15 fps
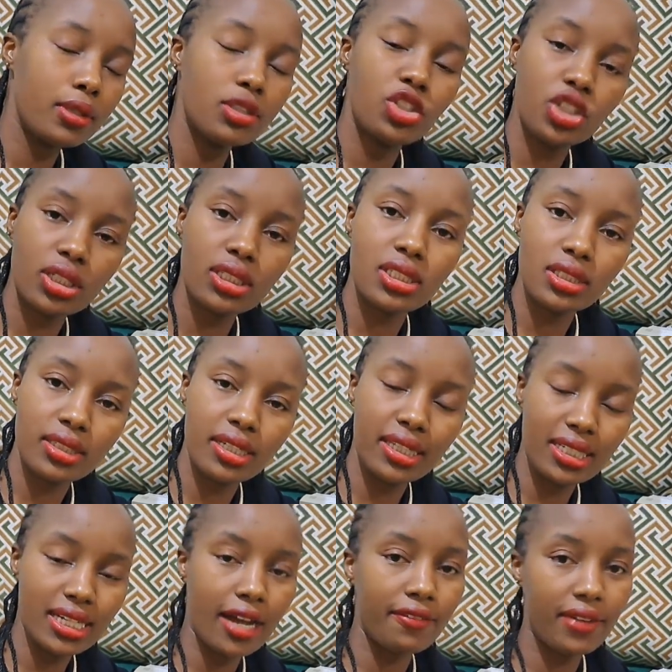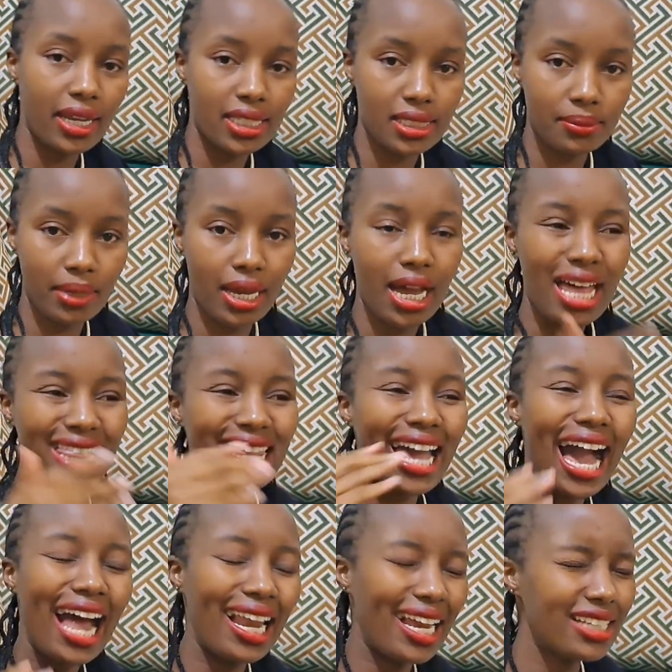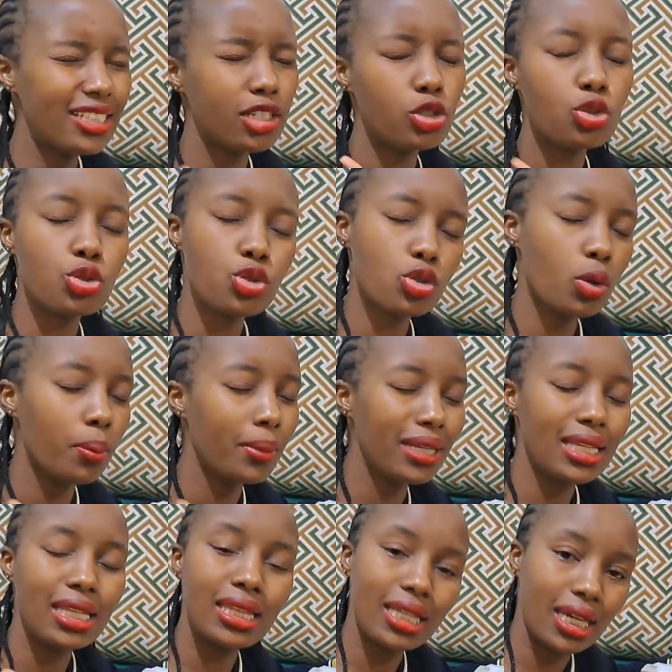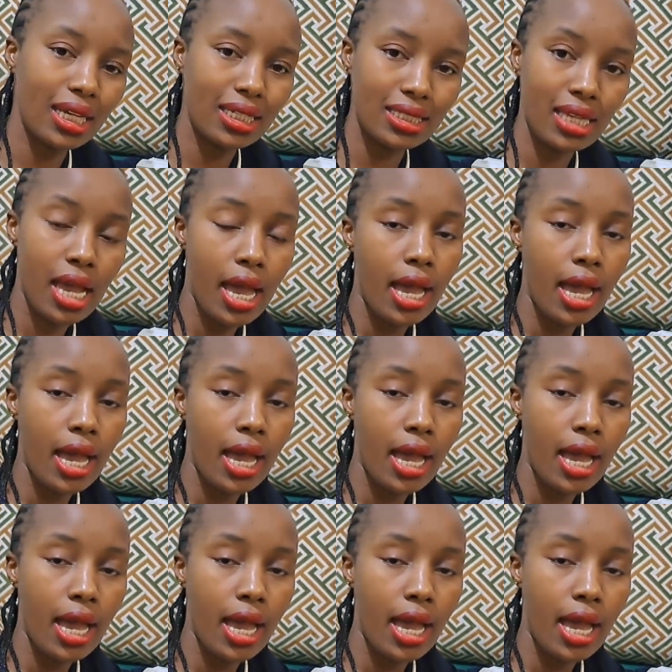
children that have eczema, they're allergic to so many things,